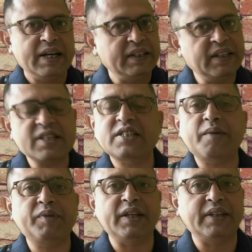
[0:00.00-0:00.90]
This is
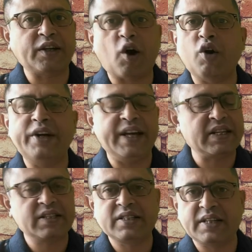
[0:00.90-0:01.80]
something that already
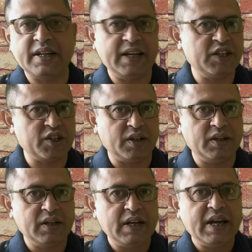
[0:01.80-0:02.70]
exists in nature.
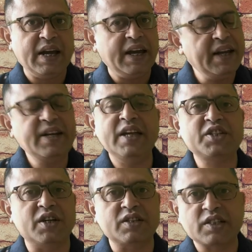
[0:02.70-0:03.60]
In
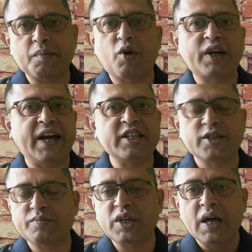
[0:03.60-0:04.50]
nature, some
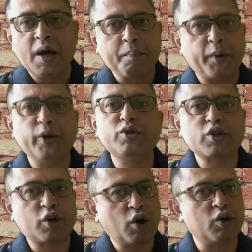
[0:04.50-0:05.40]
organisms produce
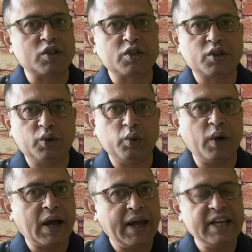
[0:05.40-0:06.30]
clones
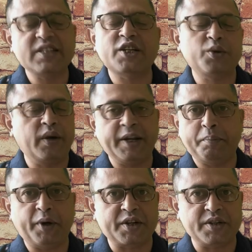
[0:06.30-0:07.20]
through asexual
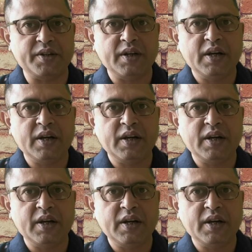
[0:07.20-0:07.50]
reproduction.